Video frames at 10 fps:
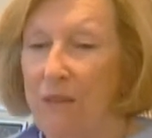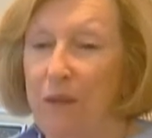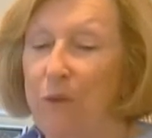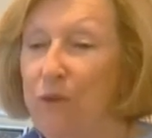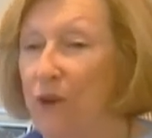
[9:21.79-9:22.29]

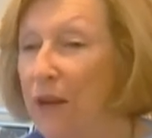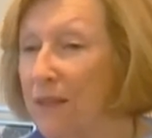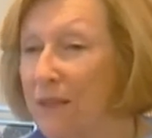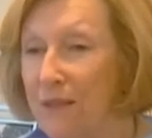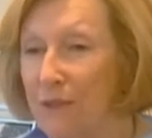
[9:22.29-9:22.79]
There were
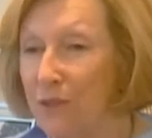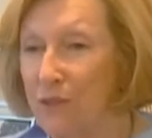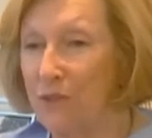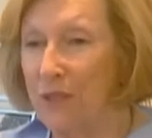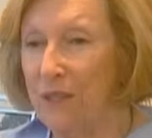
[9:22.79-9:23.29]
druggies in the
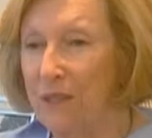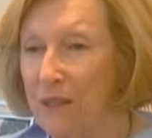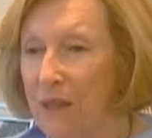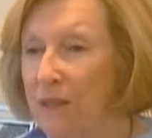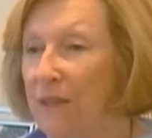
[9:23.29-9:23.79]
streets.
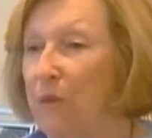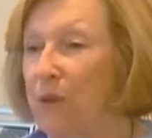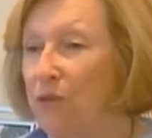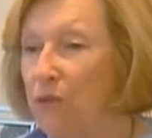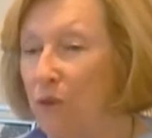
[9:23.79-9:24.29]
There
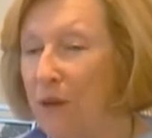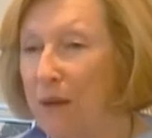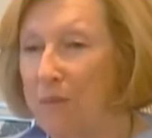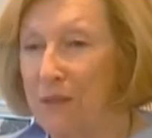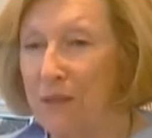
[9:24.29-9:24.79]
were drunk
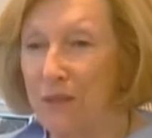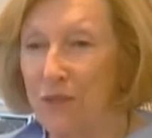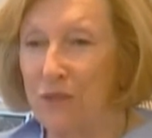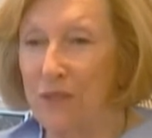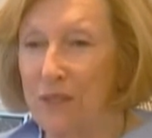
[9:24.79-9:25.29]
clubs in the
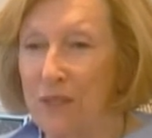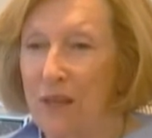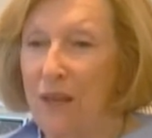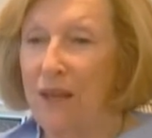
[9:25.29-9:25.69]
streets.